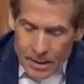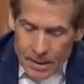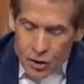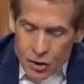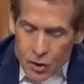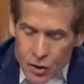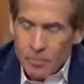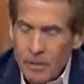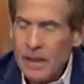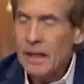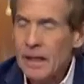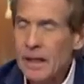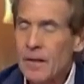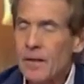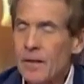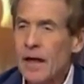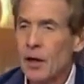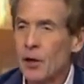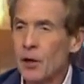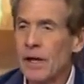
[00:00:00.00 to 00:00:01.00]
To me,
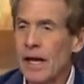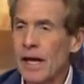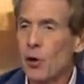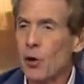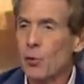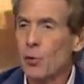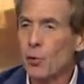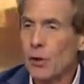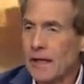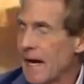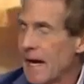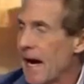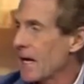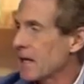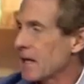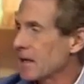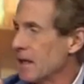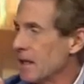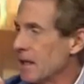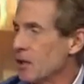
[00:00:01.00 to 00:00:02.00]
they are now
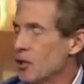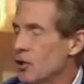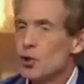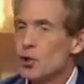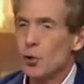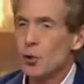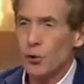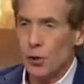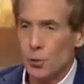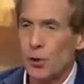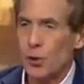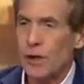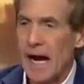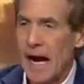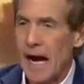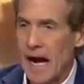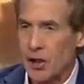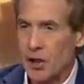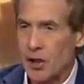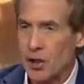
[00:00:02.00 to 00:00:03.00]
reacting to the
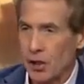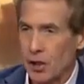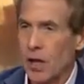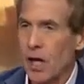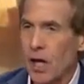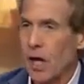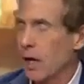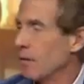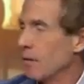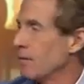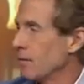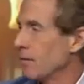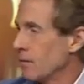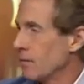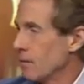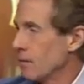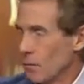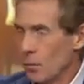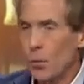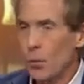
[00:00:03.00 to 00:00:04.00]
reaction of
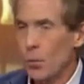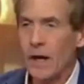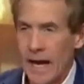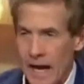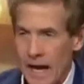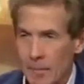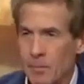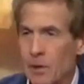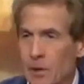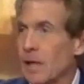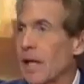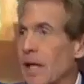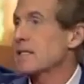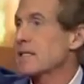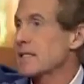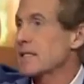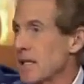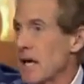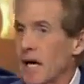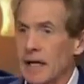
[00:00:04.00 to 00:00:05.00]
what happened
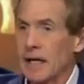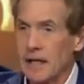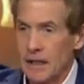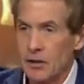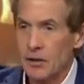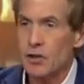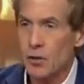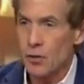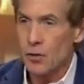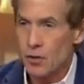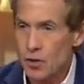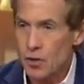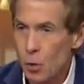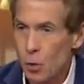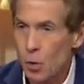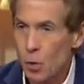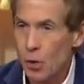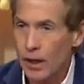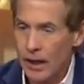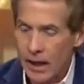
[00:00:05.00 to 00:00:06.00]
last night and into this
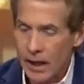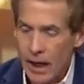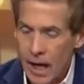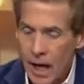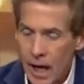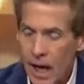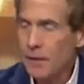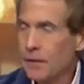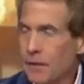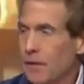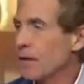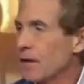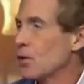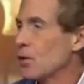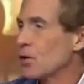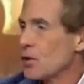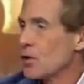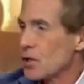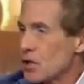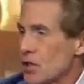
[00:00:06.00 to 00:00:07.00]
morning. I think they're
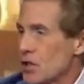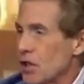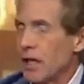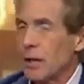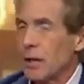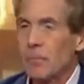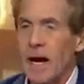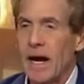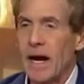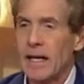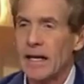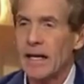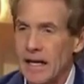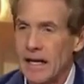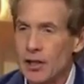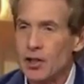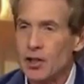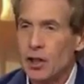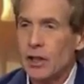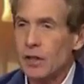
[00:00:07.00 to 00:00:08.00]
just sitting back,
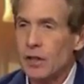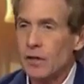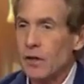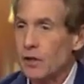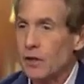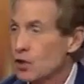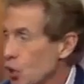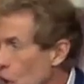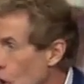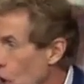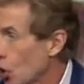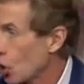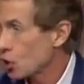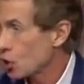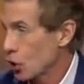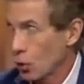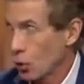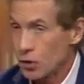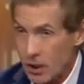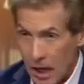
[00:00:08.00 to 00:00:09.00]
gauging the talk
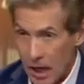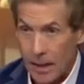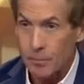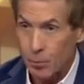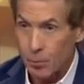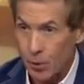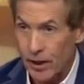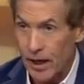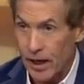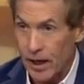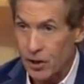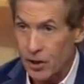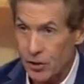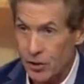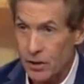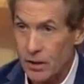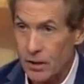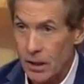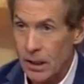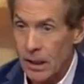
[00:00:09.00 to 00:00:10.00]
show type
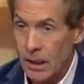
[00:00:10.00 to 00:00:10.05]
reaction,